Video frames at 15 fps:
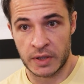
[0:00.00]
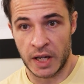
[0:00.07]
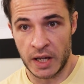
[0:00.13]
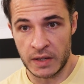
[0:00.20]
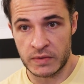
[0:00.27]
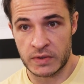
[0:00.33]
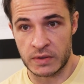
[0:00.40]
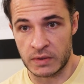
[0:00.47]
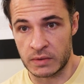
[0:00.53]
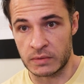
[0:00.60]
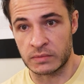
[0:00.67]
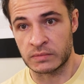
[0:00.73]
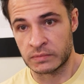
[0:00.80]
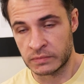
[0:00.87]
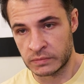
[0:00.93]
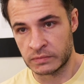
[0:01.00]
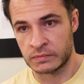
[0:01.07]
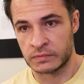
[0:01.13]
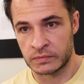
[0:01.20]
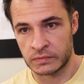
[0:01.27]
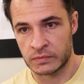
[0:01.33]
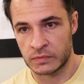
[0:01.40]
Okay, so
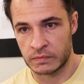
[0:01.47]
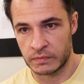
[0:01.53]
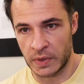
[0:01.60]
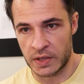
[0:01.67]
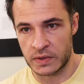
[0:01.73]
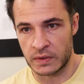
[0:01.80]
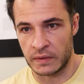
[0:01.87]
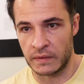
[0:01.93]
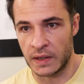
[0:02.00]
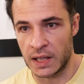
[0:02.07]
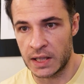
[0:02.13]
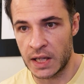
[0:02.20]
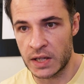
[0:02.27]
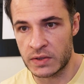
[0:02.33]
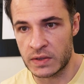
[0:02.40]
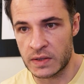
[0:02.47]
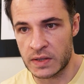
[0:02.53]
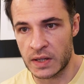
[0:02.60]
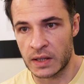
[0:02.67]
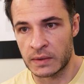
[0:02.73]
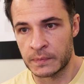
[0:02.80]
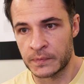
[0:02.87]
based on the validation
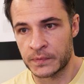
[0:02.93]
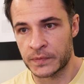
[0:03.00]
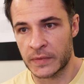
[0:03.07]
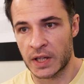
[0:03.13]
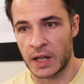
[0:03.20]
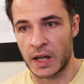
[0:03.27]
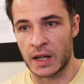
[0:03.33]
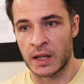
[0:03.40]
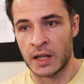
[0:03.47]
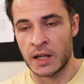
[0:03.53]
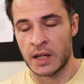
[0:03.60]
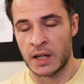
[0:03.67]
set. Okay,